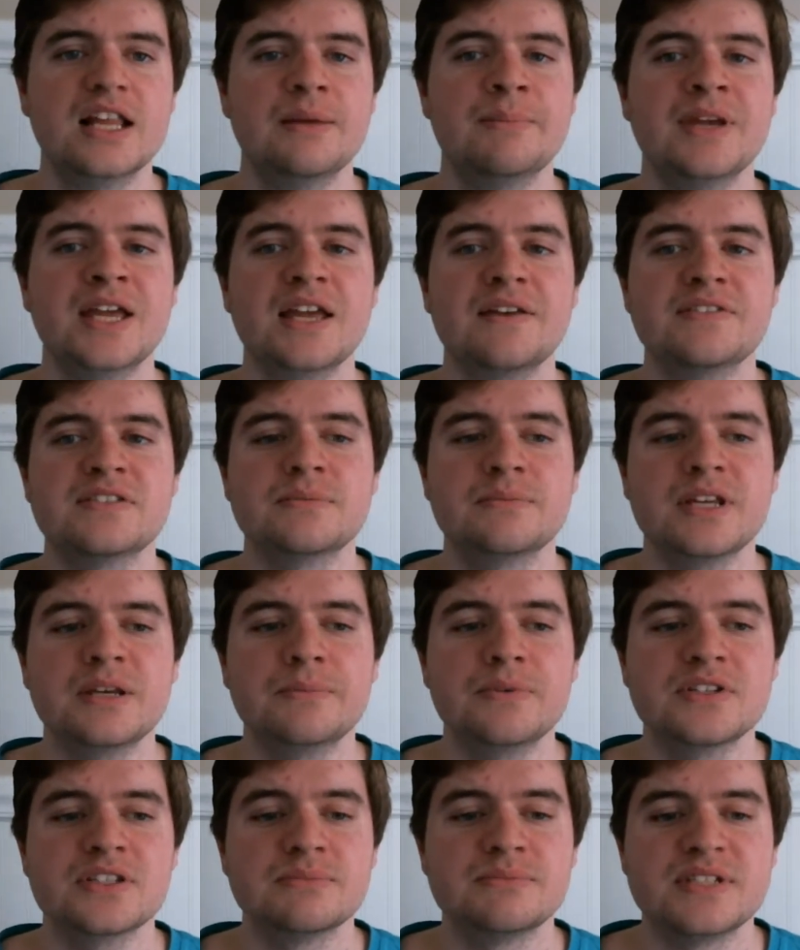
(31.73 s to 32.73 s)
Let me give some
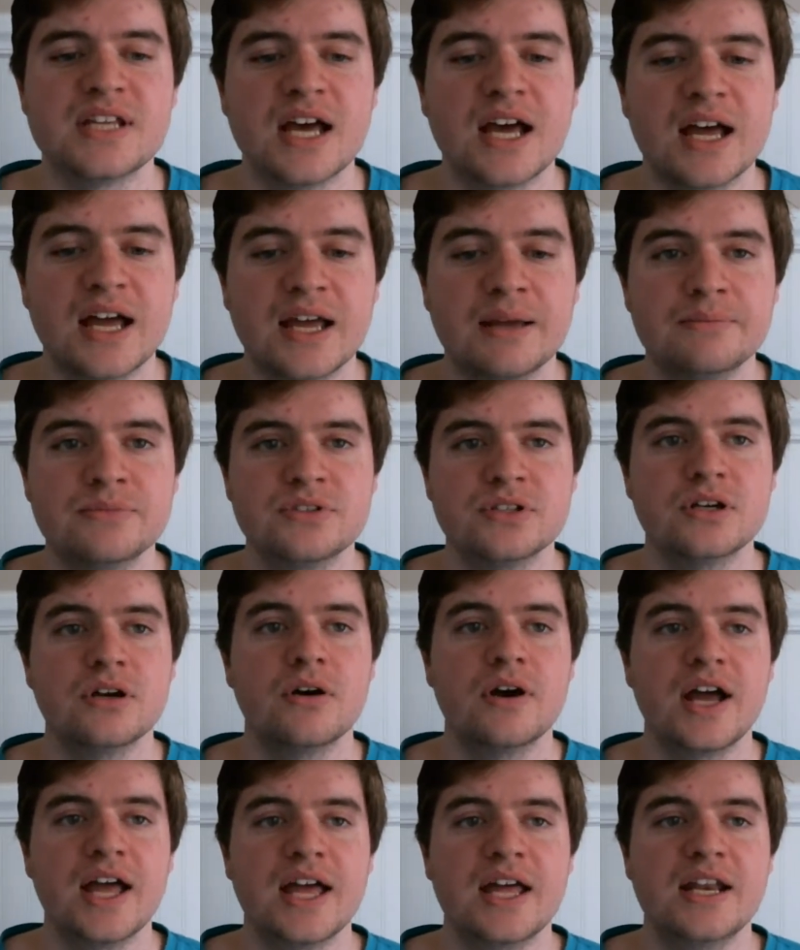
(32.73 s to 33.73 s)
people some time to
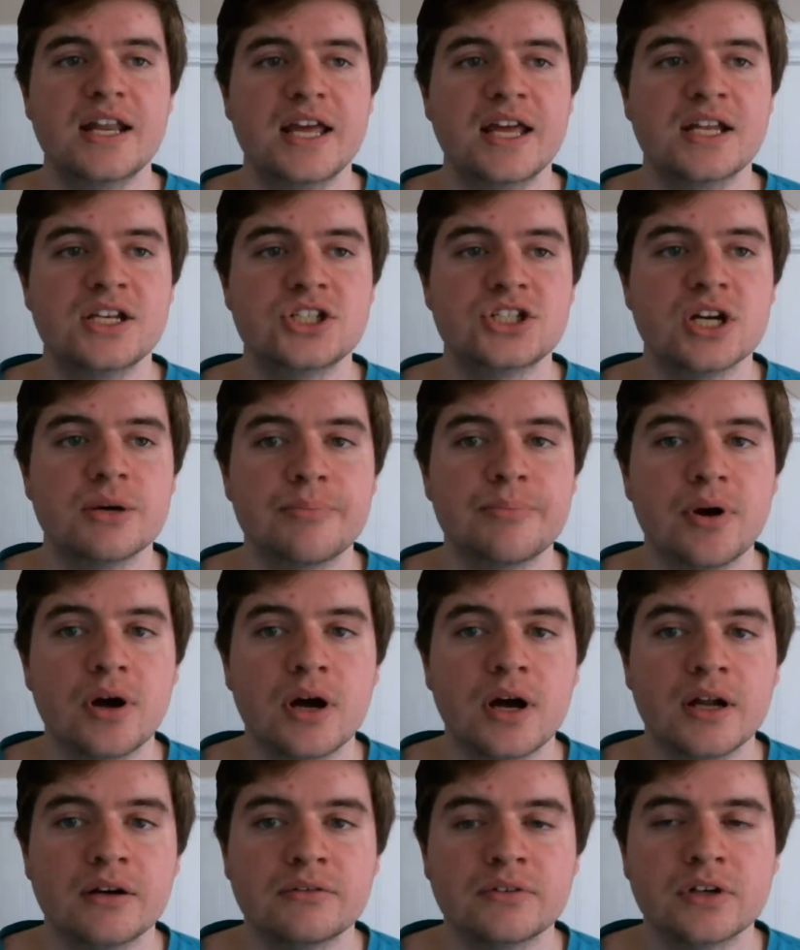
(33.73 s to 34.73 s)
go ahead and jump
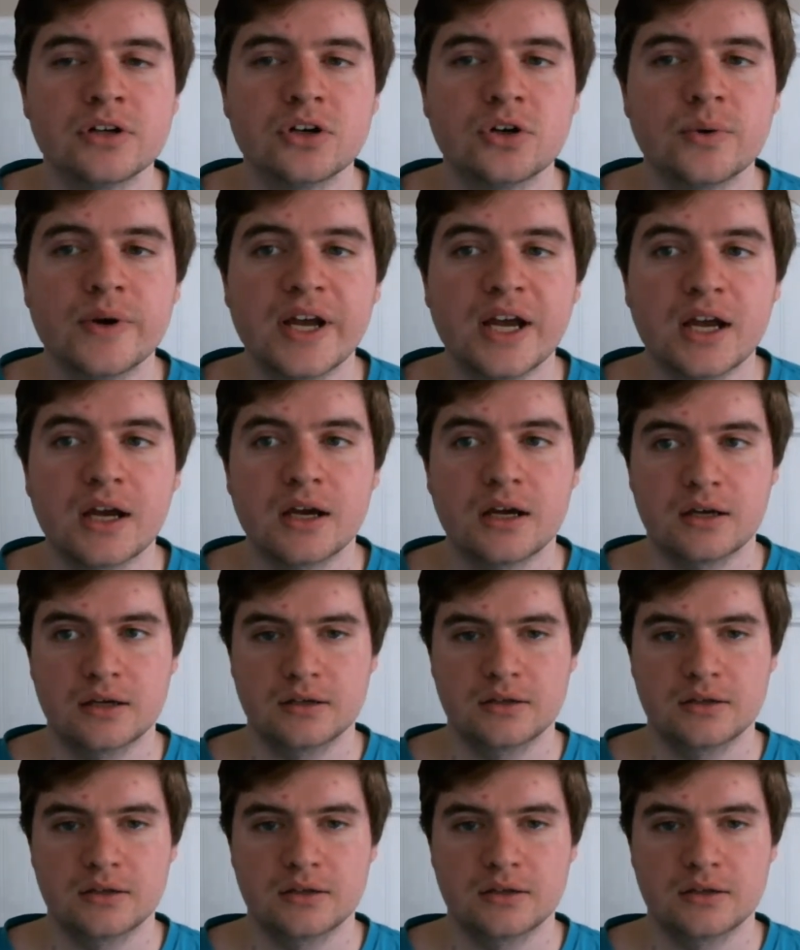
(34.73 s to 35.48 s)
on real quick.